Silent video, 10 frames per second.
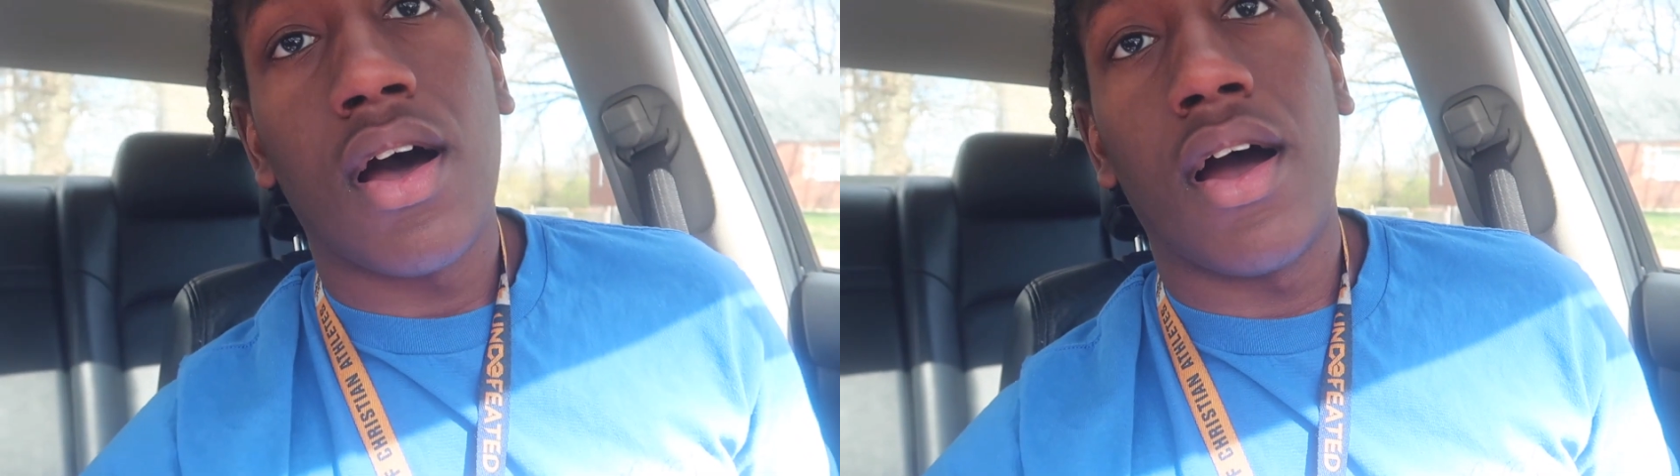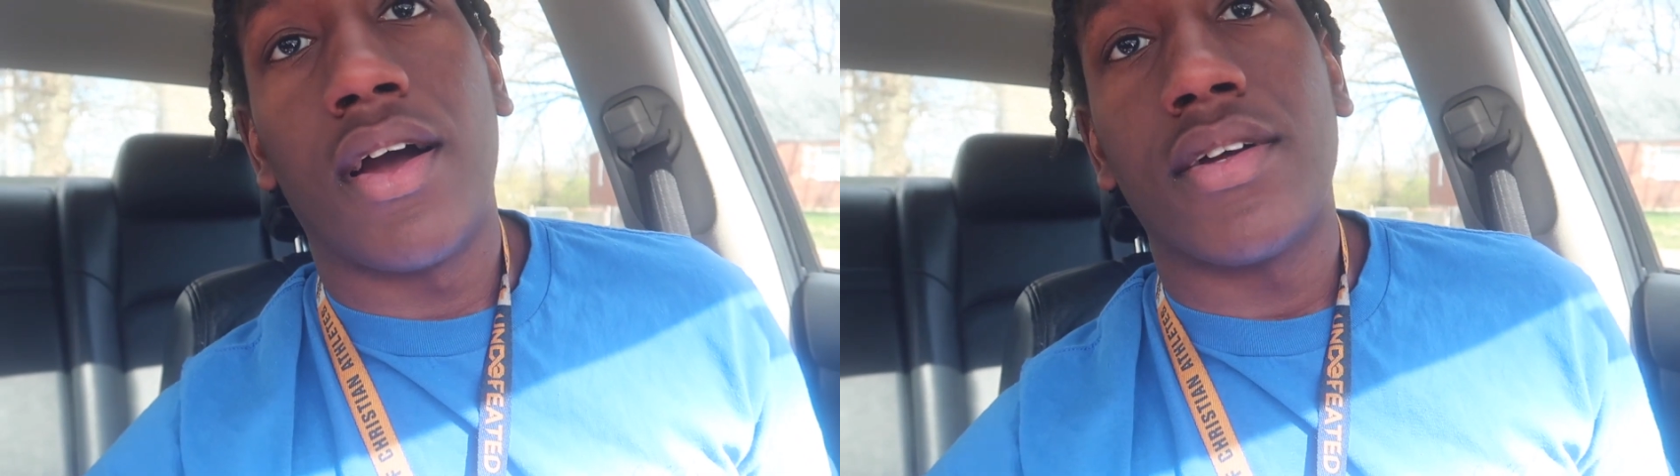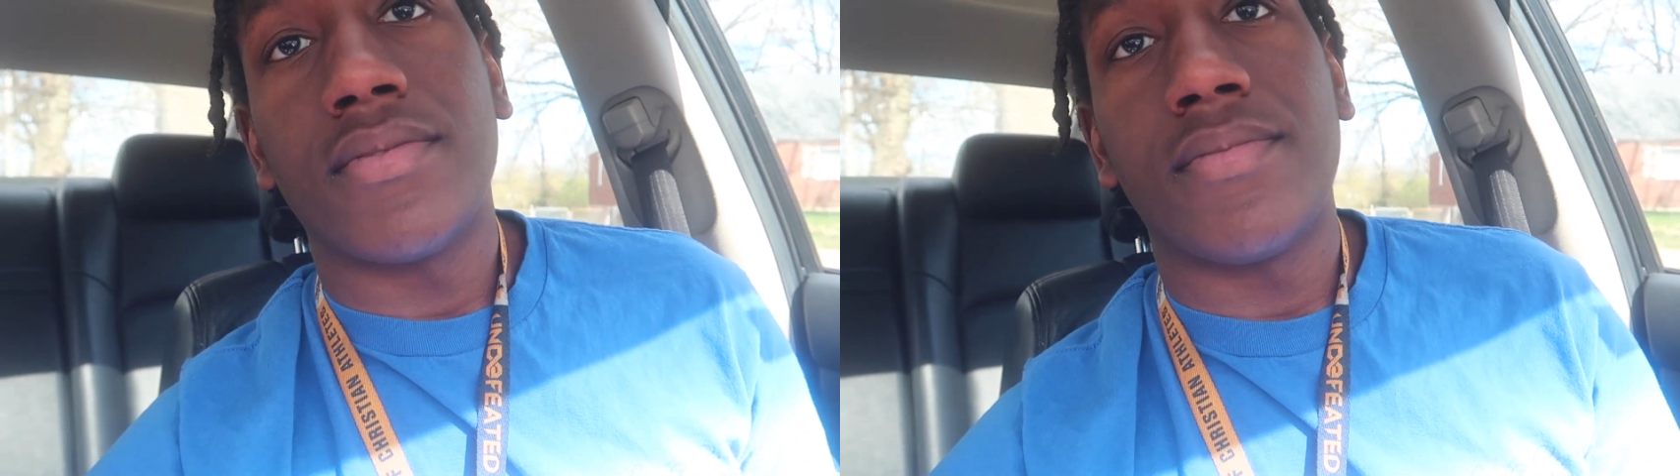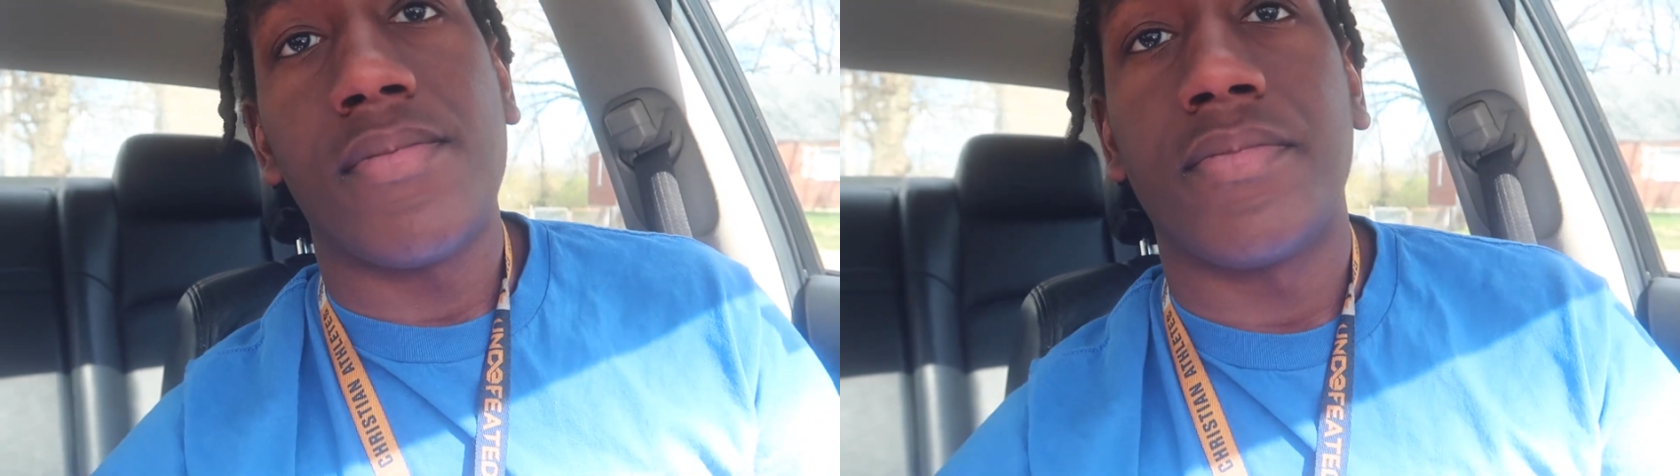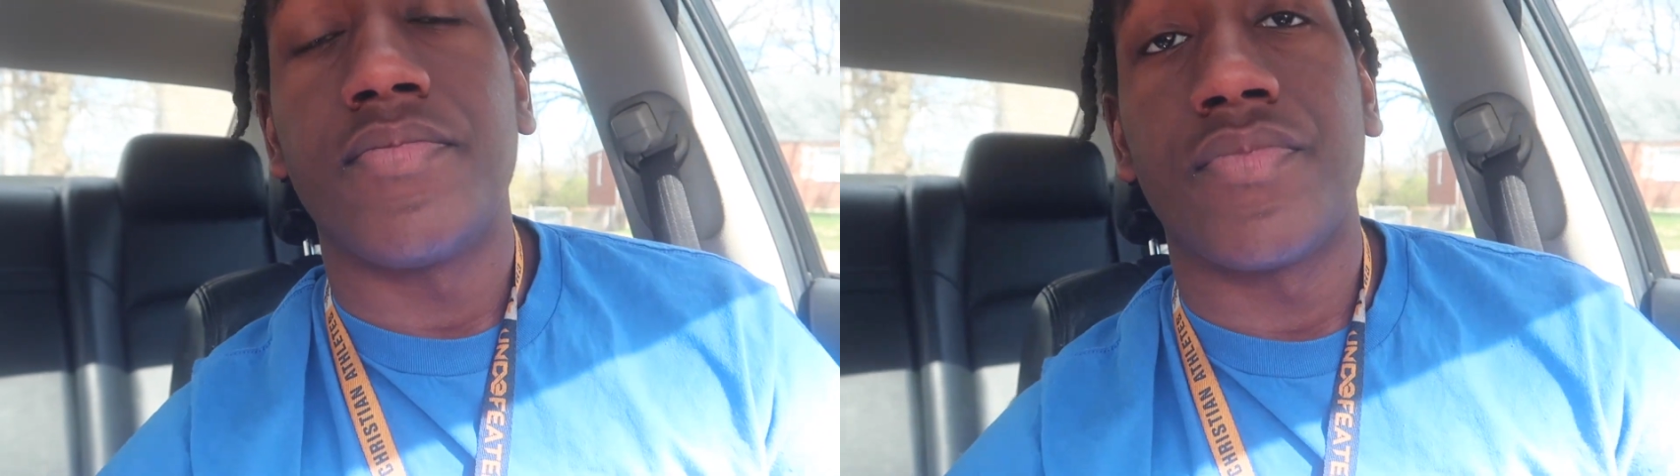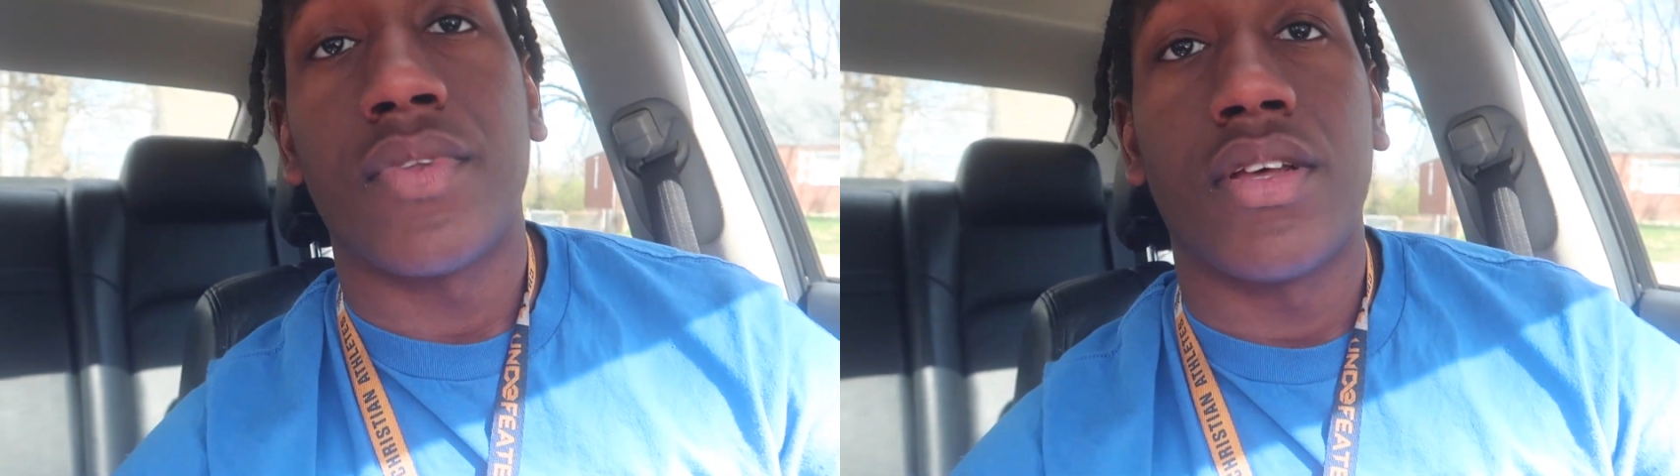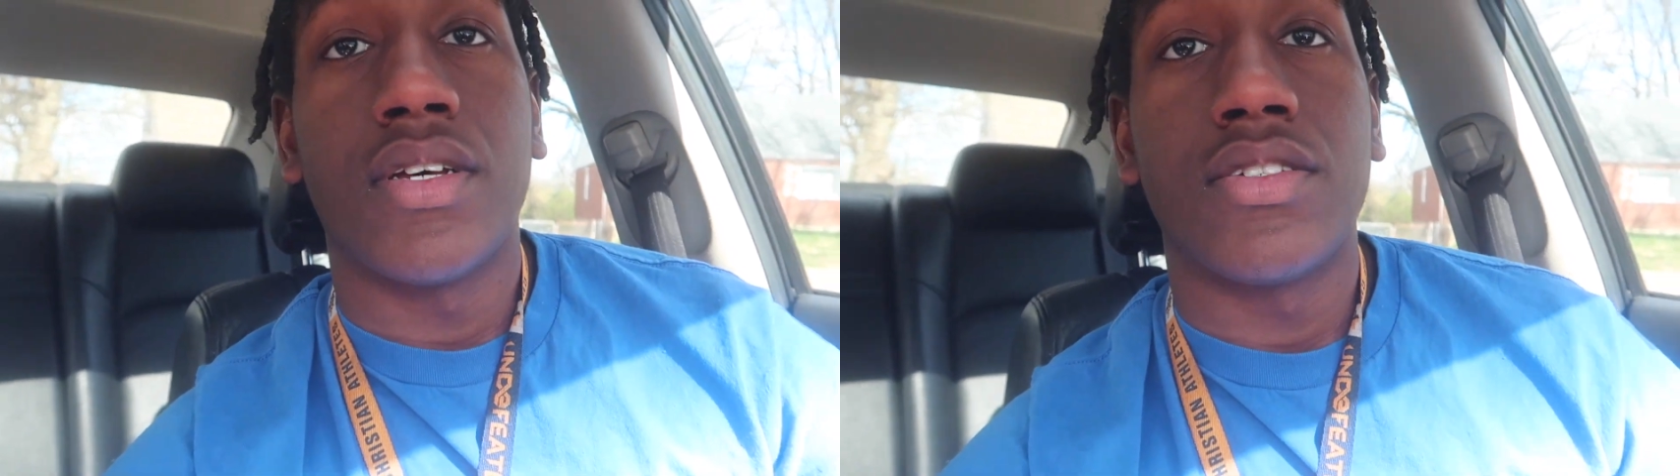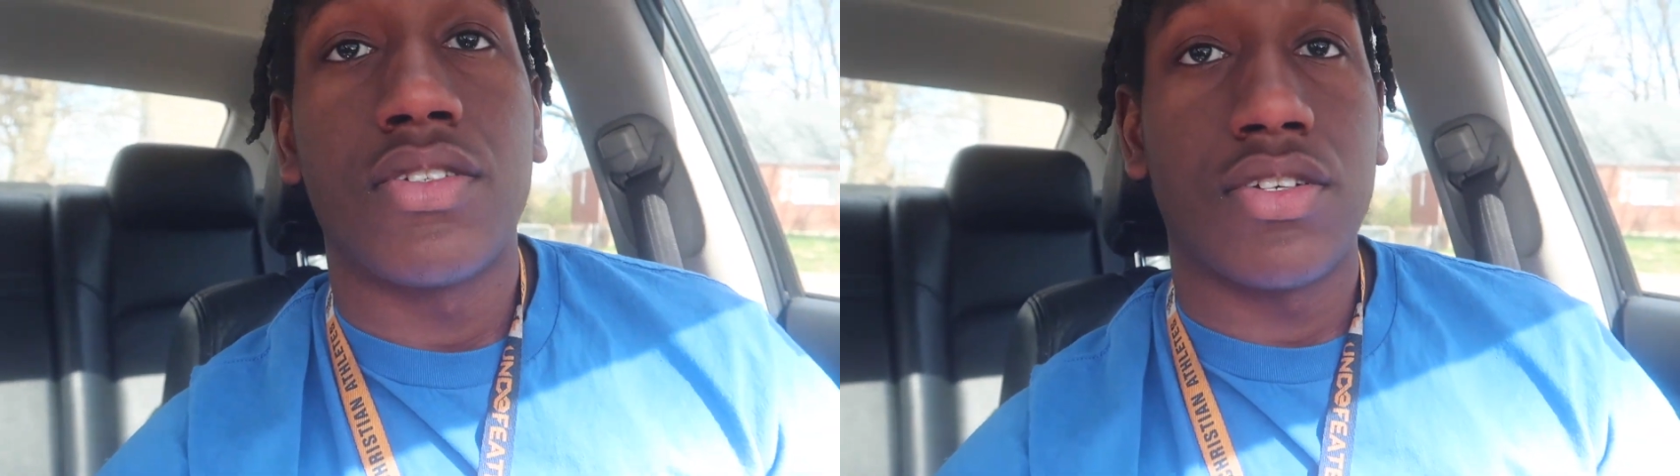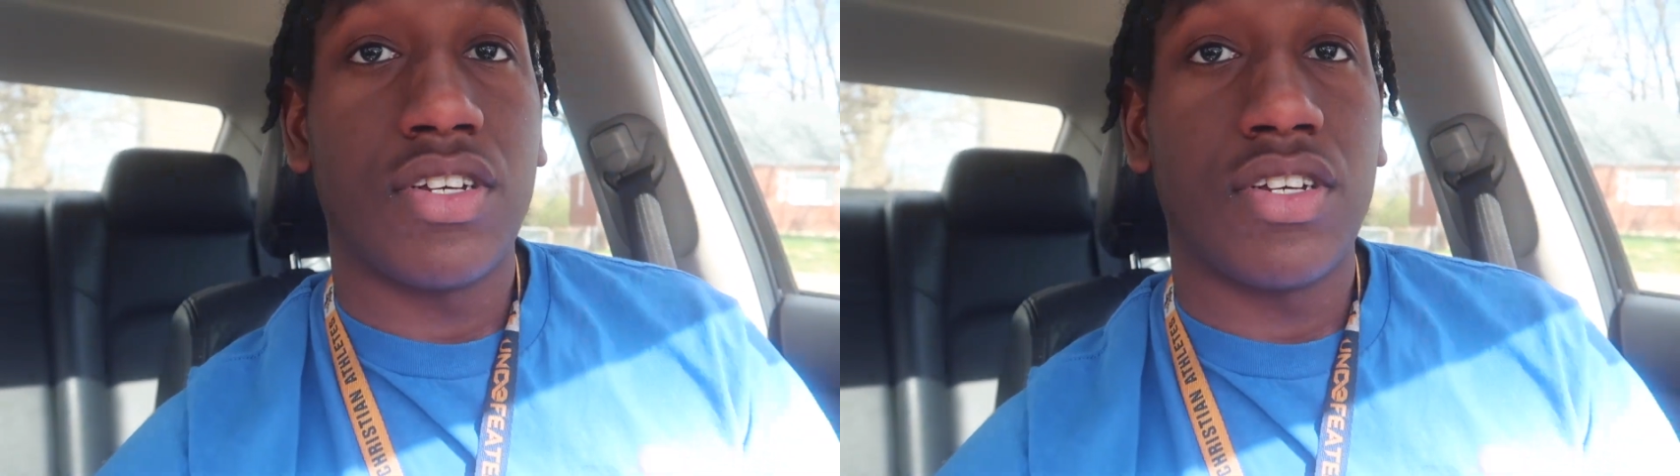Alright. So,